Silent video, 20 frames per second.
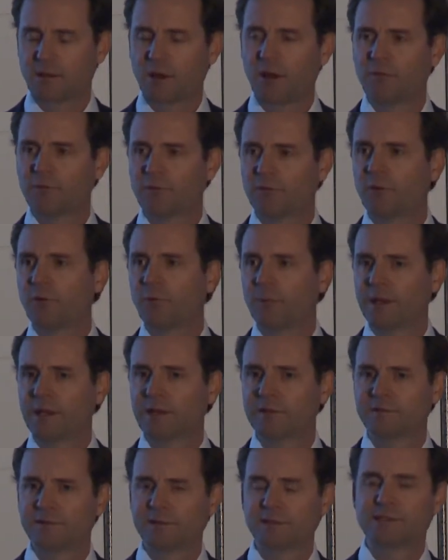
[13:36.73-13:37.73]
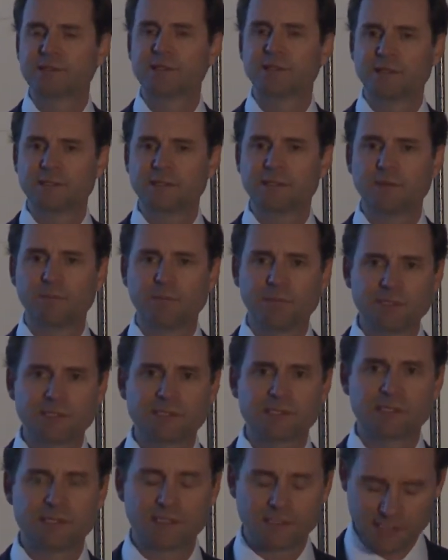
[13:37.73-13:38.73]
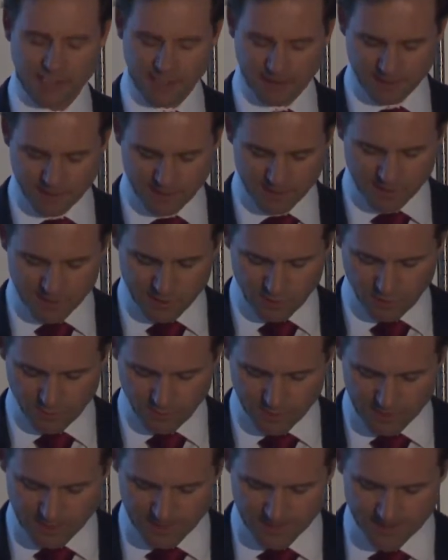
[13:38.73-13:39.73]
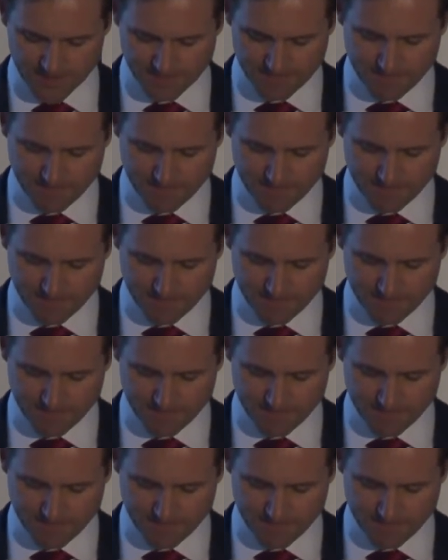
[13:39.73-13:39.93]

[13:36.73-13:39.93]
overall benefit to businesses and consumers.